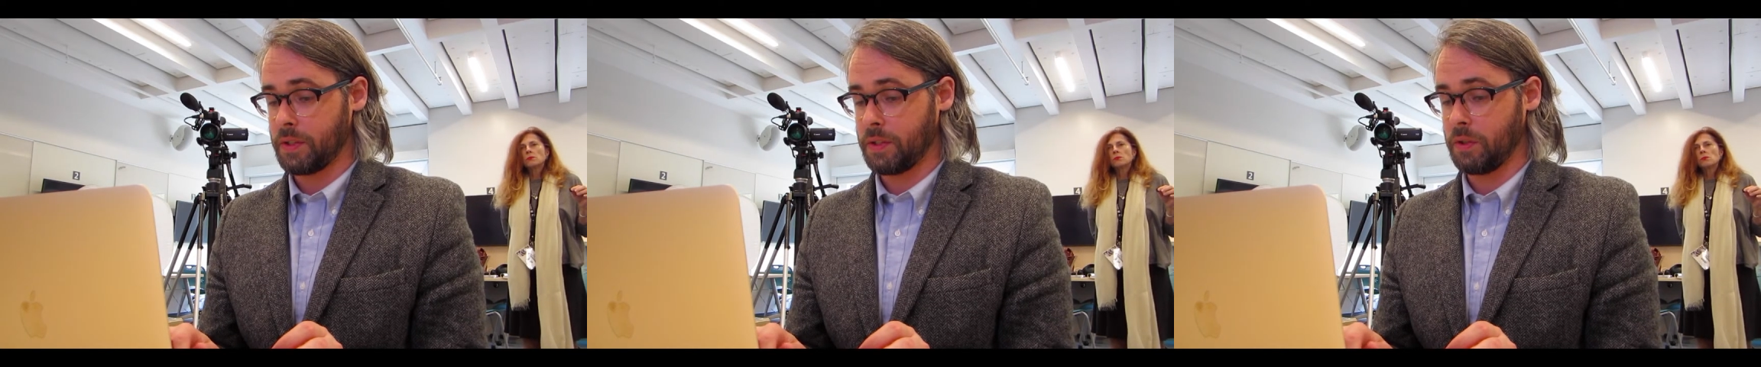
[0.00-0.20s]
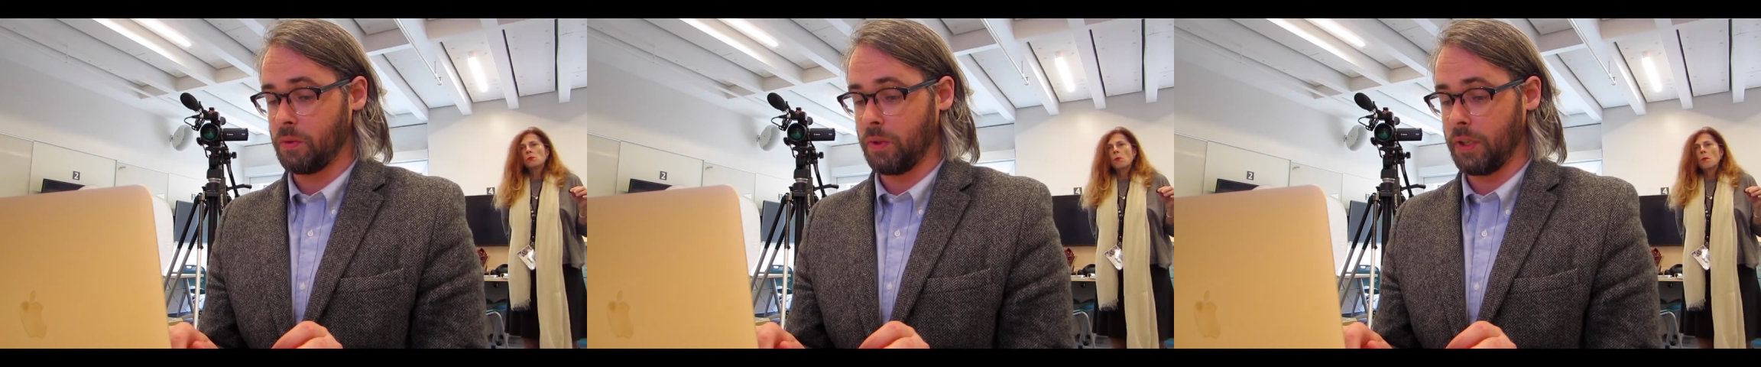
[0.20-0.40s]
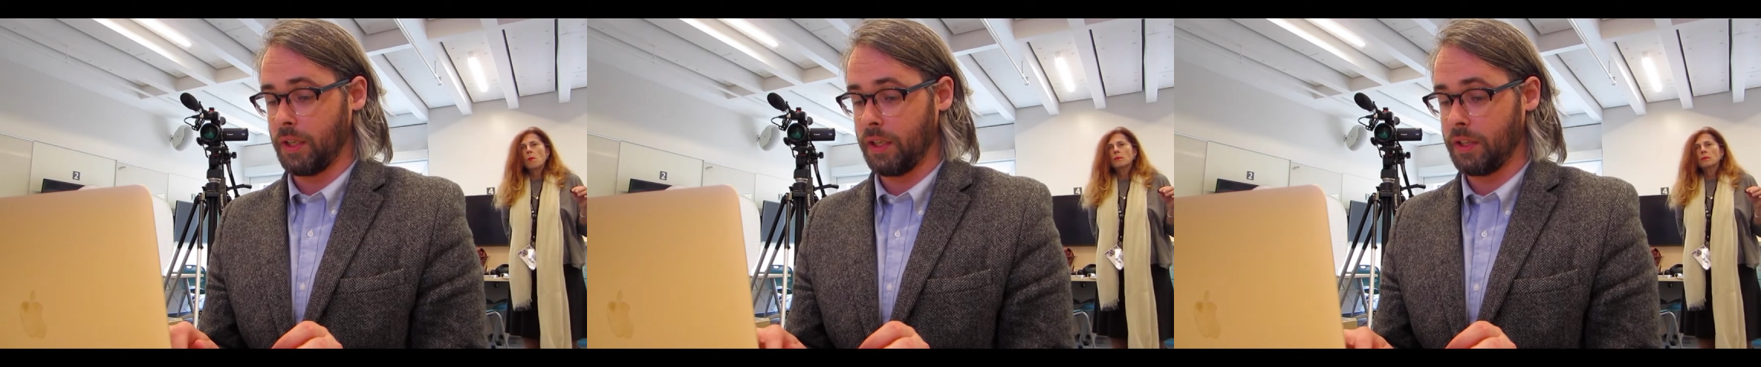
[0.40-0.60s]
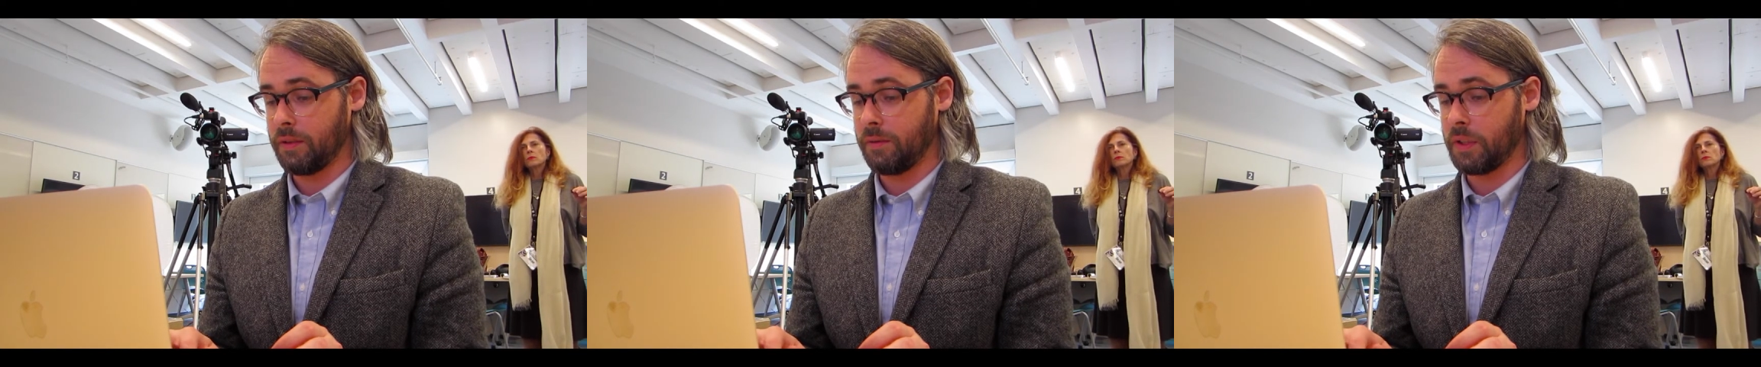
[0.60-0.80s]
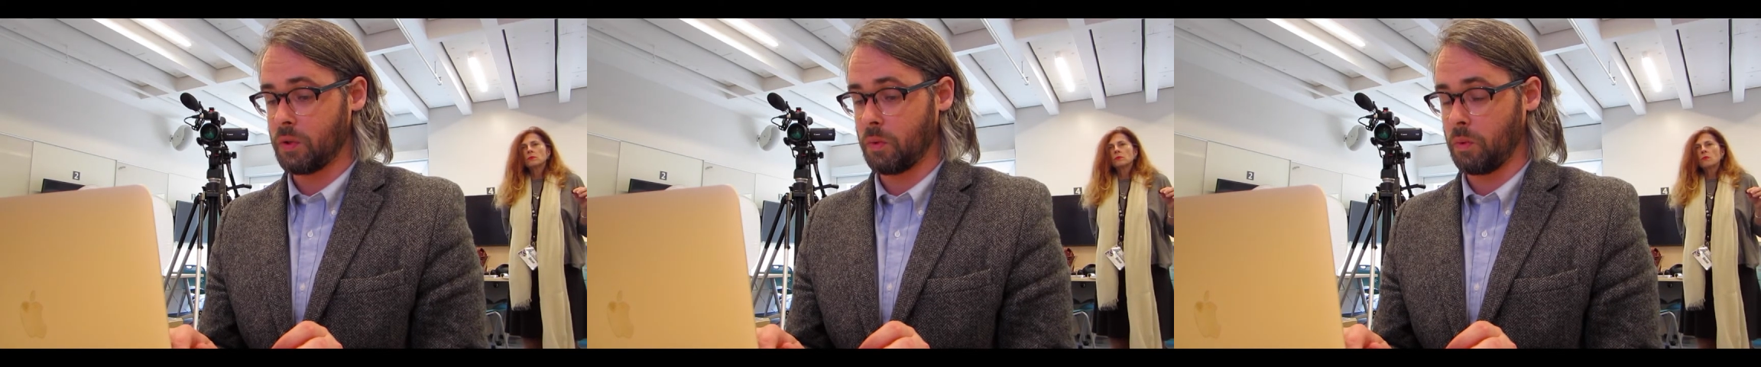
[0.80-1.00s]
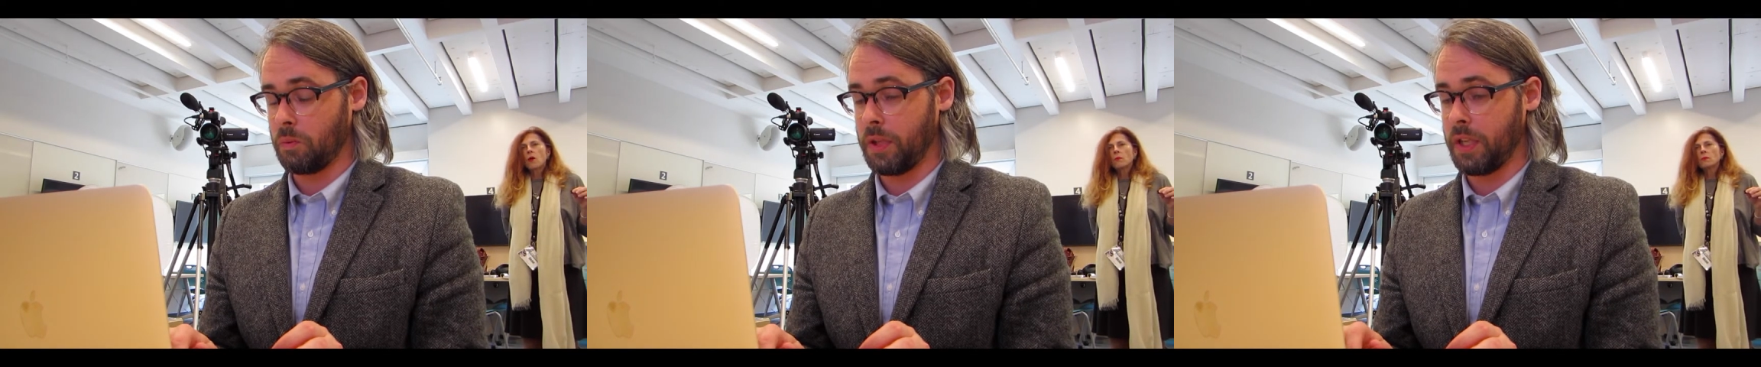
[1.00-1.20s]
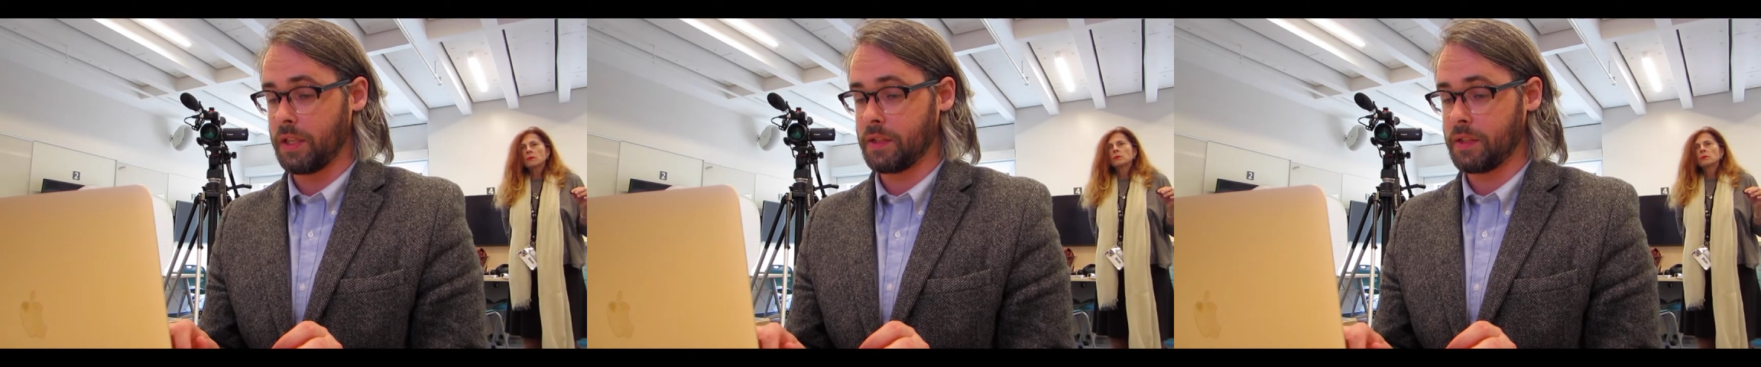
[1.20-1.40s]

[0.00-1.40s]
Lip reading: to an individual piece.